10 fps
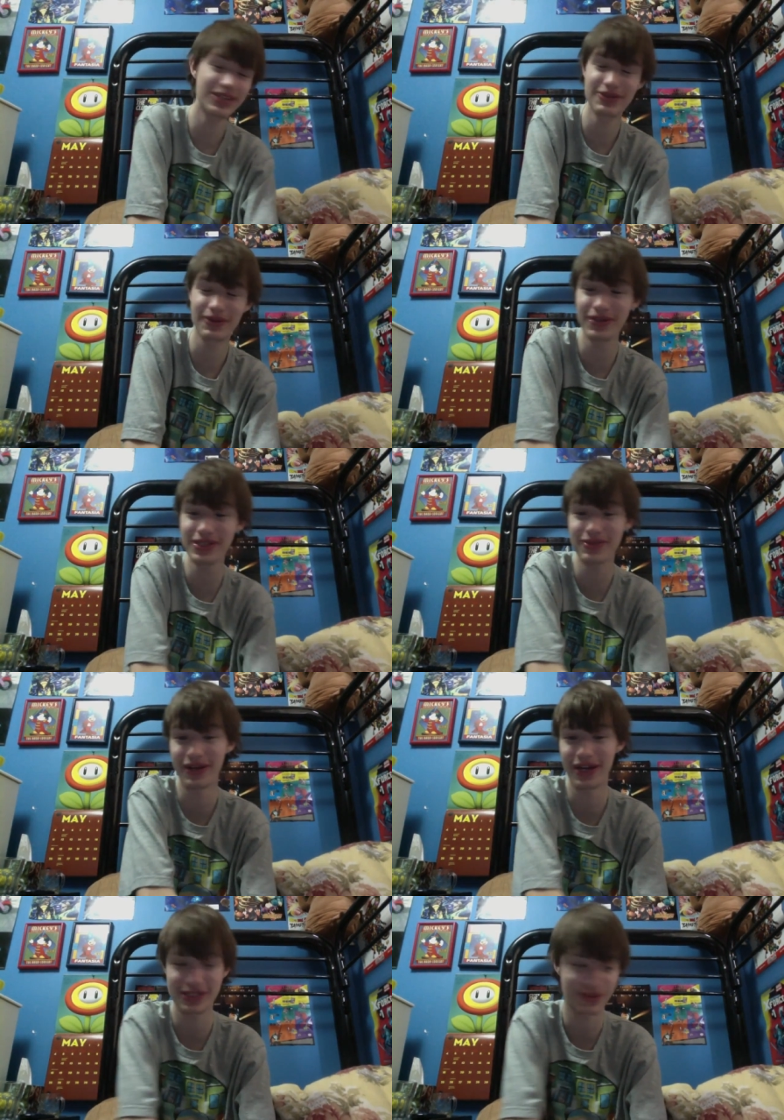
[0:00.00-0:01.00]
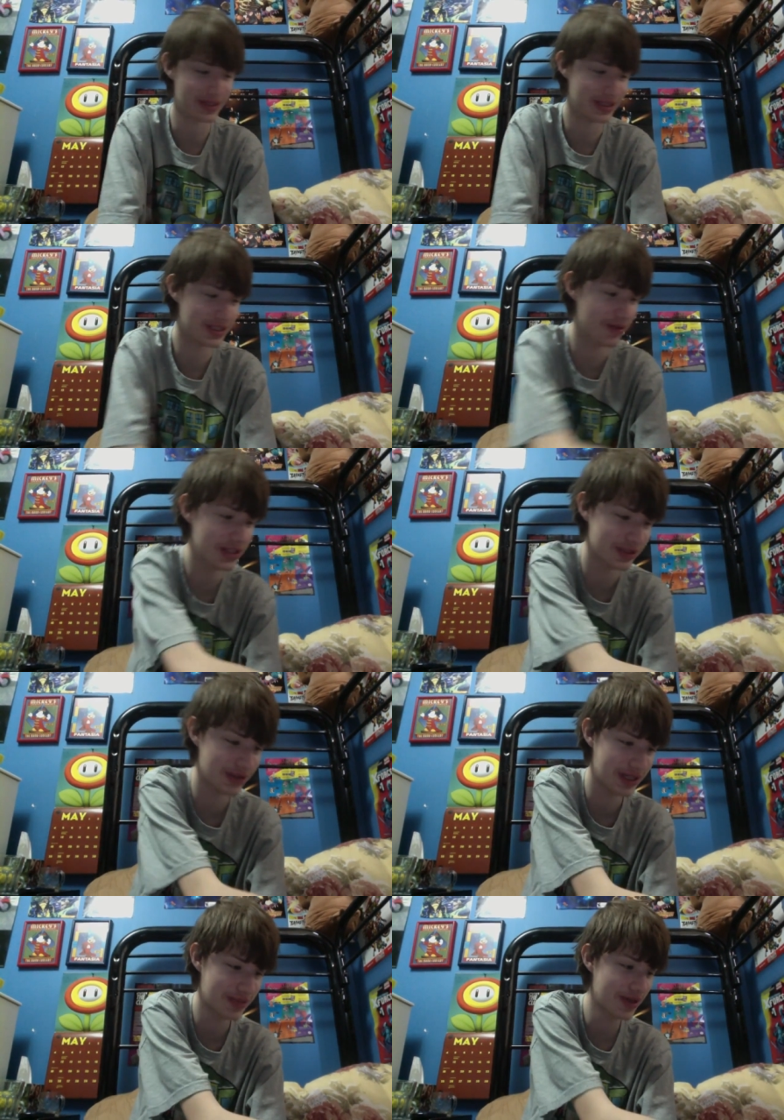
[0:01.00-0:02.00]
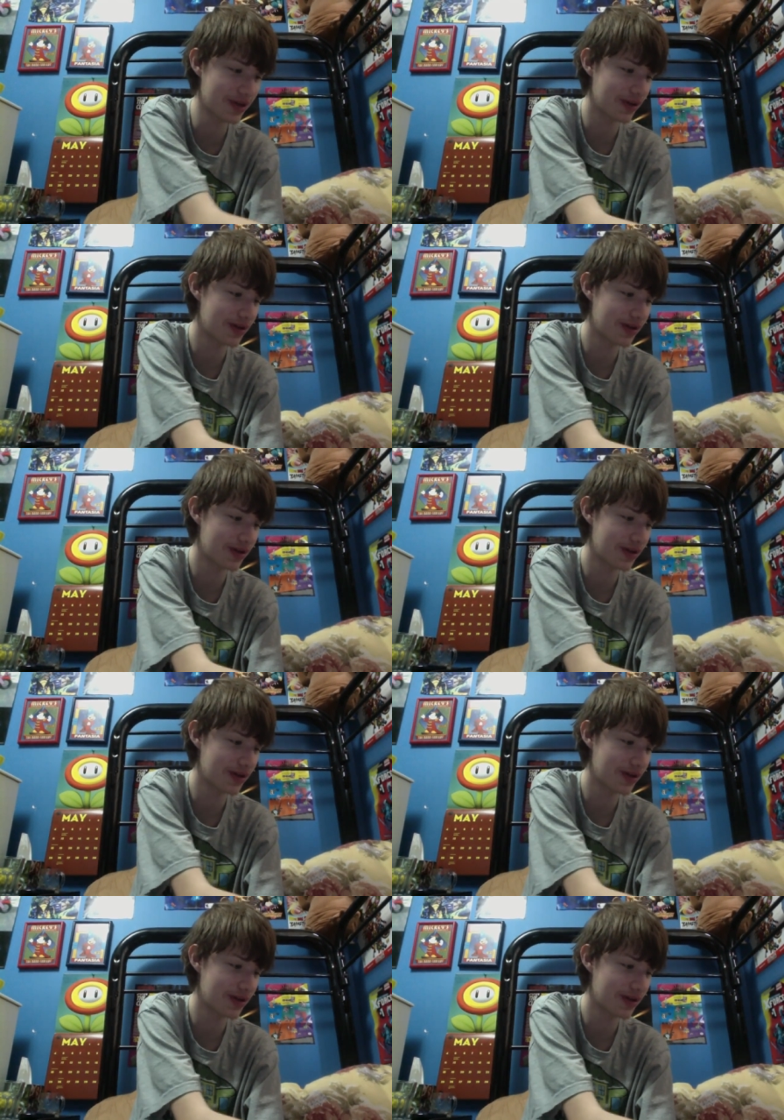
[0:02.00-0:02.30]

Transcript: released one actually in the Generations line. It's pretty good.